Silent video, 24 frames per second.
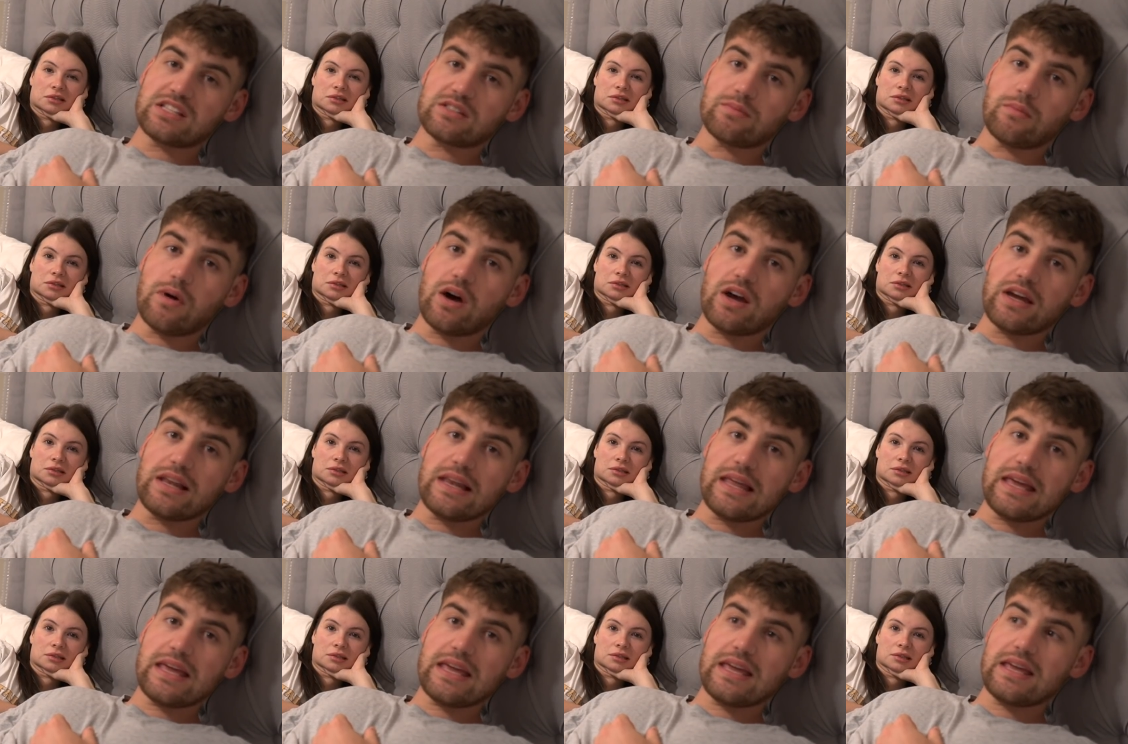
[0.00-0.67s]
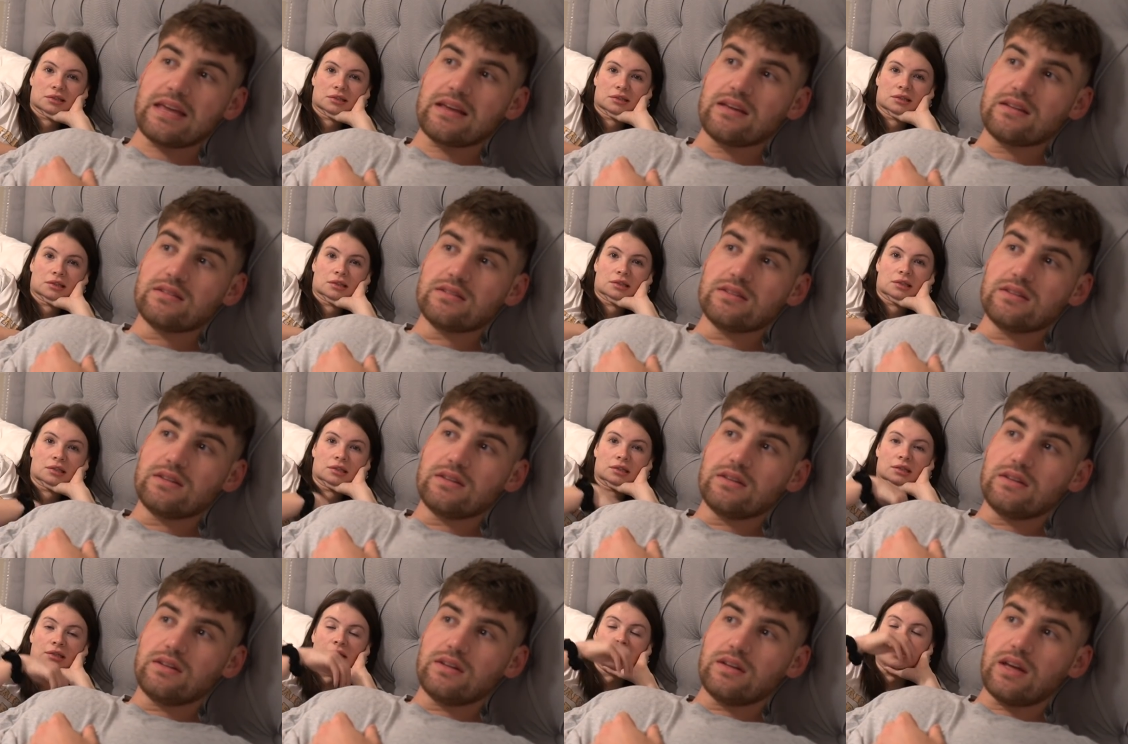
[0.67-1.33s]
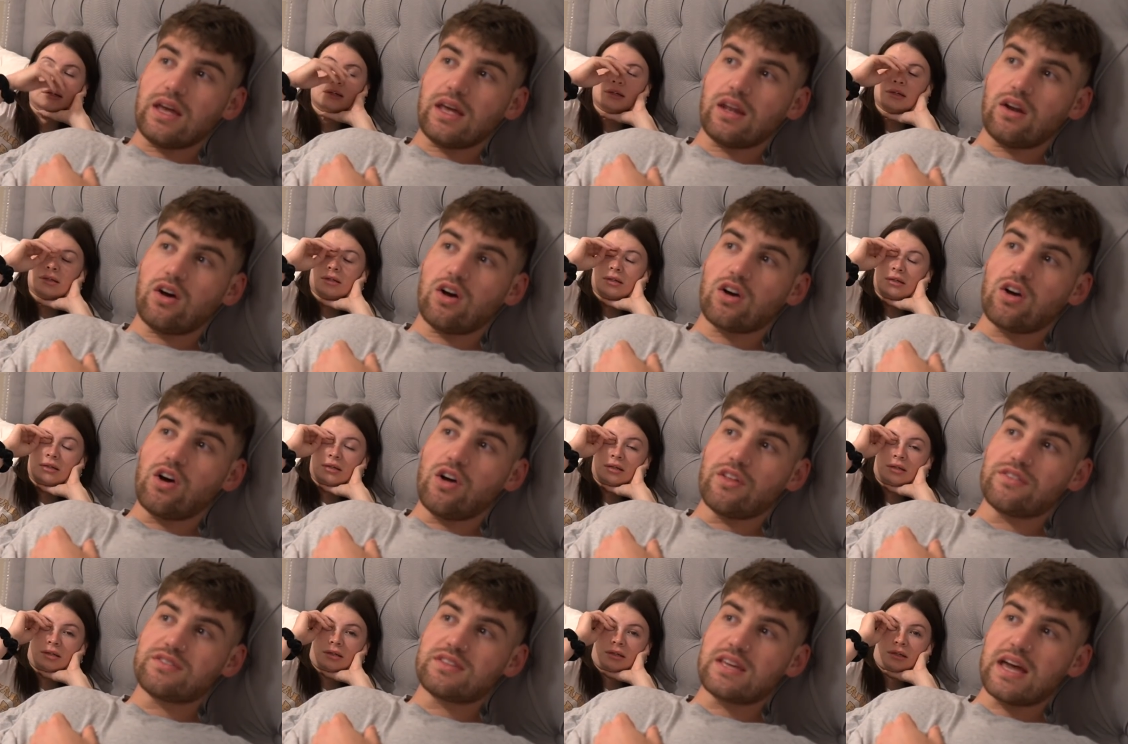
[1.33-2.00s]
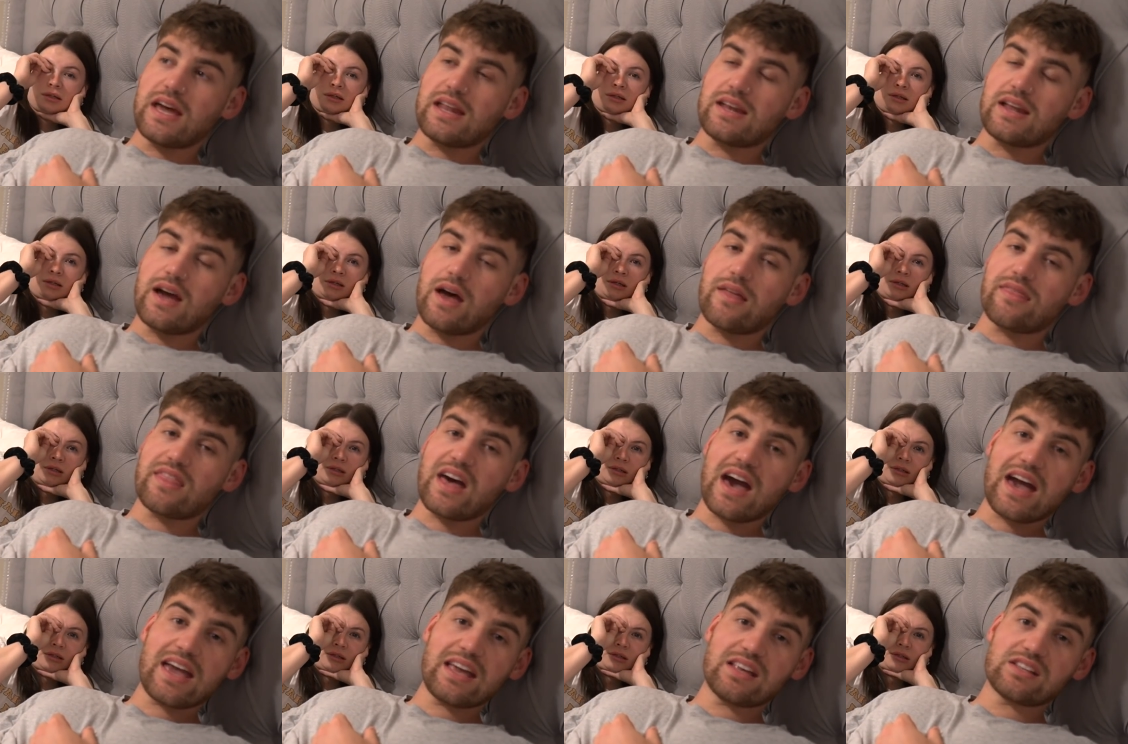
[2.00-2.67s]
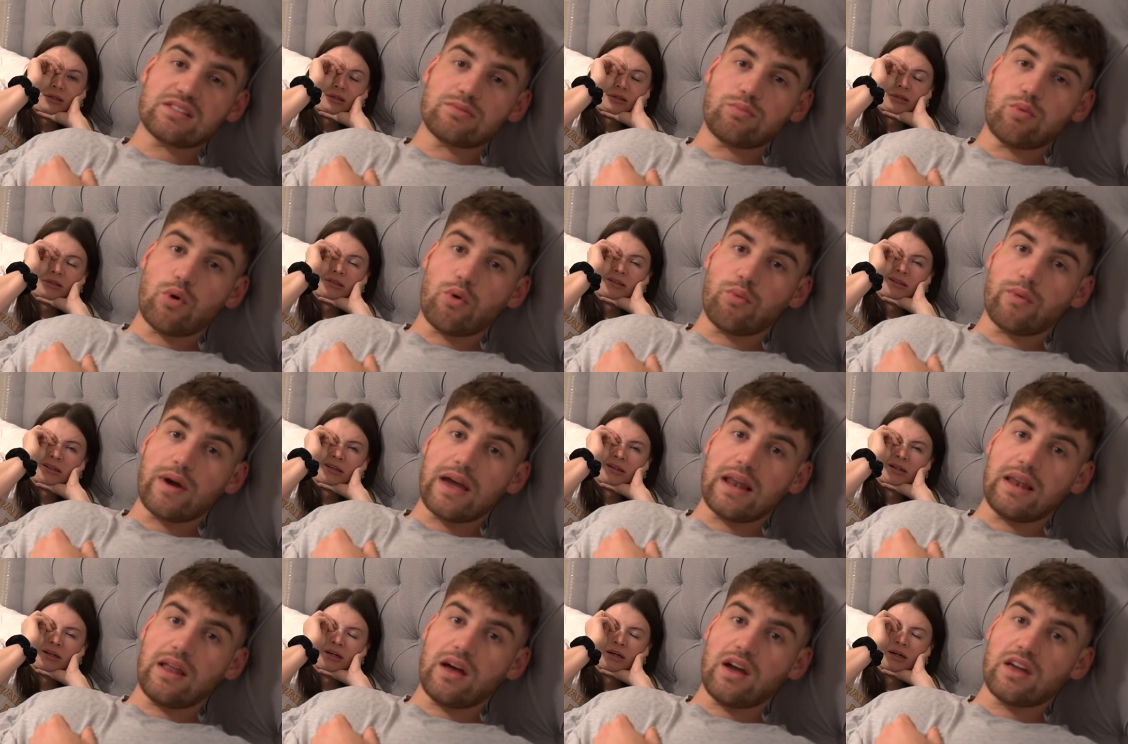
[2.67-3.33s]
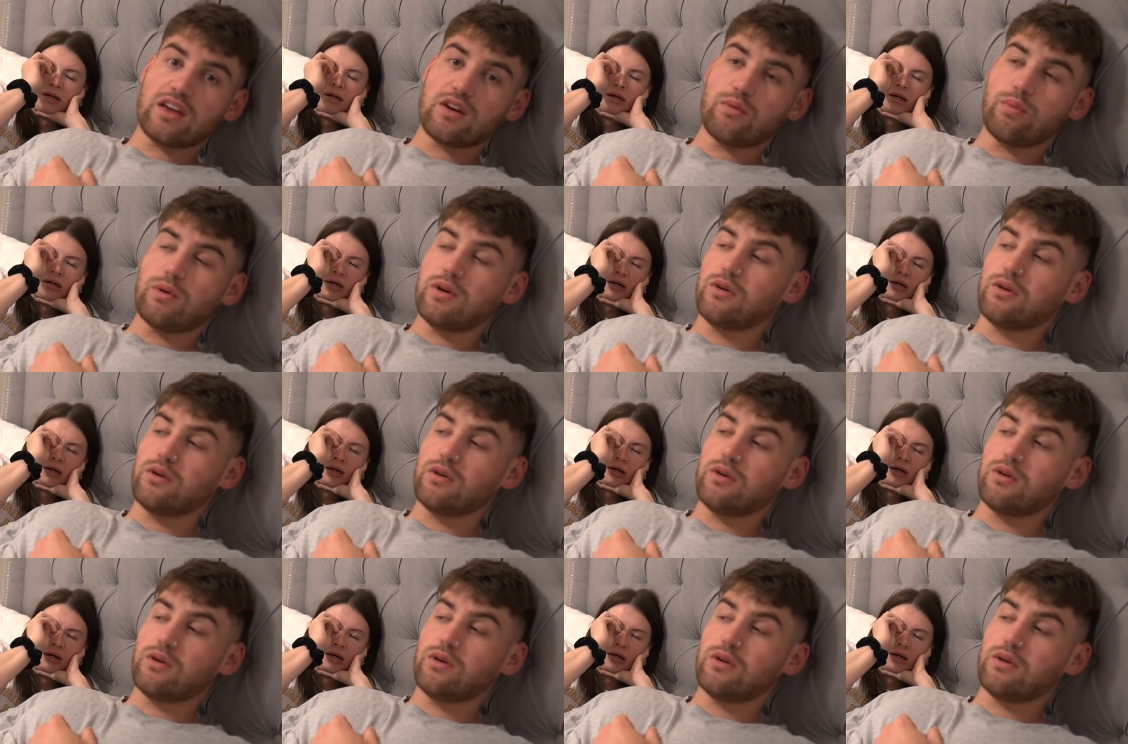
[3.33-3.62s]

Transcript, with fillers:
Speaker 1: smiley in our content, and that is what we're like.